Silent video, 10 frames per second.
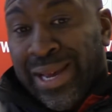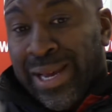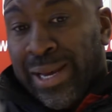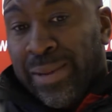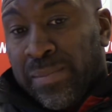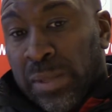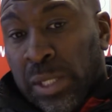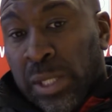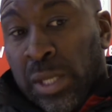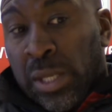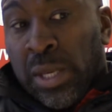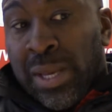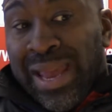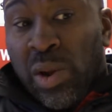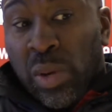
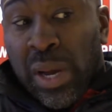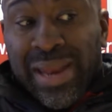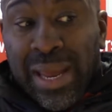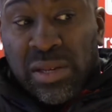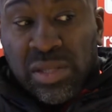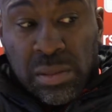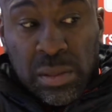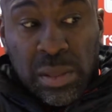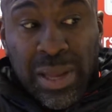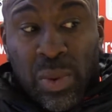It looked like they